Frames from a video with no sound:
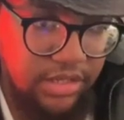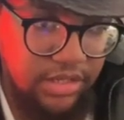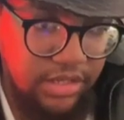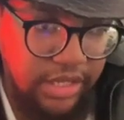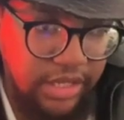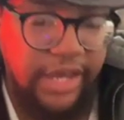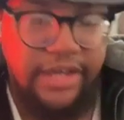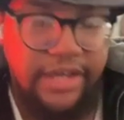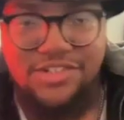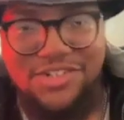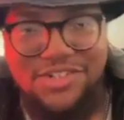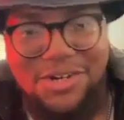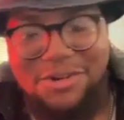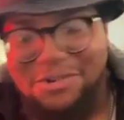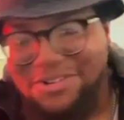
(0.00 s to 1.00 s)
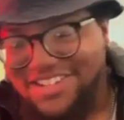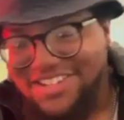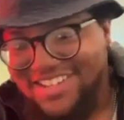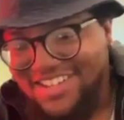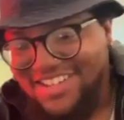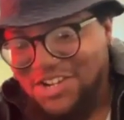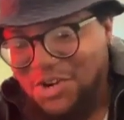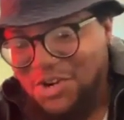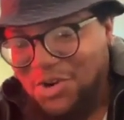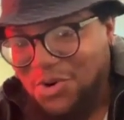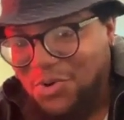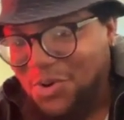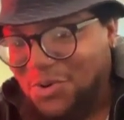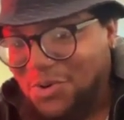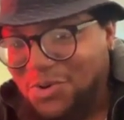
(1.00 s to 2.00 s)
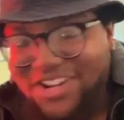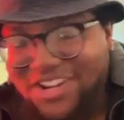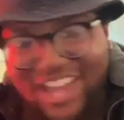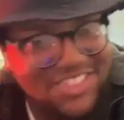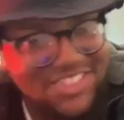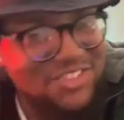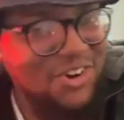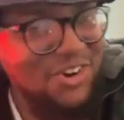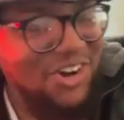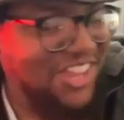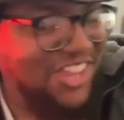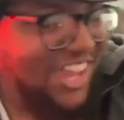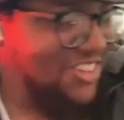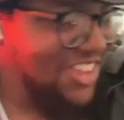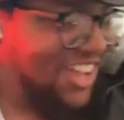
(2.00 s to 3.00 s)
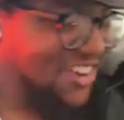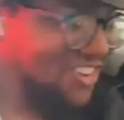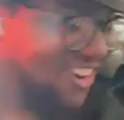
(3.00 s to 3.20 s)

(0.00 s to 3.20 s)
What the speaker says: yeah, so got through all that without